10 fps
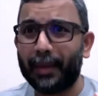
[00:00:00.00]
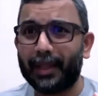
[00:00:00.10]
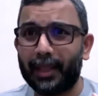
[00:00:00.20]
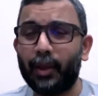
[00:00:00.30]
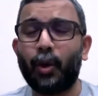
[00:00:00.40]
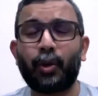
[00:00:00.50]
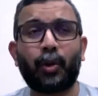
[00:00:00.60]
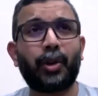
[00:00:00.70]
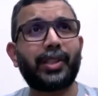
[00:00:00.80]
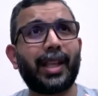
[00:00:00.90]
I think Hong
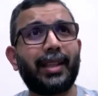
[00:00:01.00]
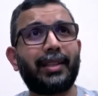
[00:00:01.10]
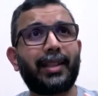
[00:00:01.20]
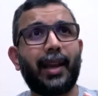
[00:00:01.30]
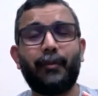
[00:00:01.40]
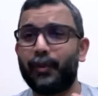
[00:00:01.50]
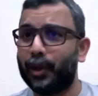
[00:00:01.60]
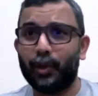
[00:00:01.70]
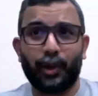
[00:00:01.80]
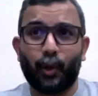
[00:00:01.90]
Kong Standard Time. We're
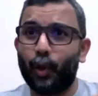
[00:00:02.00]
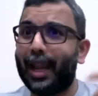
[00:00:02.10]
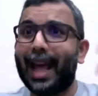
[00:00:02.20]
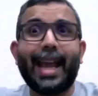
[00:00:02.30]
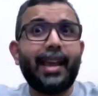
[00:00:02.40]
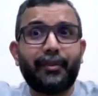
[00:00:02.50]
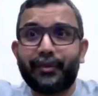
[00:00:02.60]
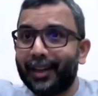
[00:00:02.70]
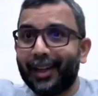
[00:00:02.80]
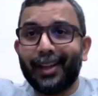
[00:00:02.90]
going to go live
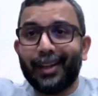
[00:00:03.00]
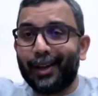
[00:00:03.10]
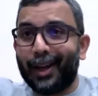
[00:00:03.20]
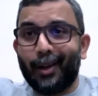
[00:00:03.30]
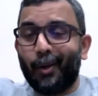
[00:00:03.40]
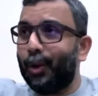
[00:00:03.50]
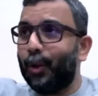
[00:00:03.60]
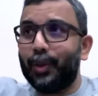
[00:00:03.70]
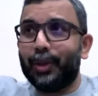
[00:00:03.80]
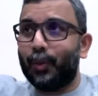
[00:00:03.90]
all
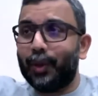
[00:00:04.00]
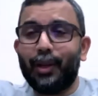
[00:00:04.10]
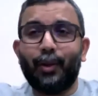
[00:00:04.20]
over the world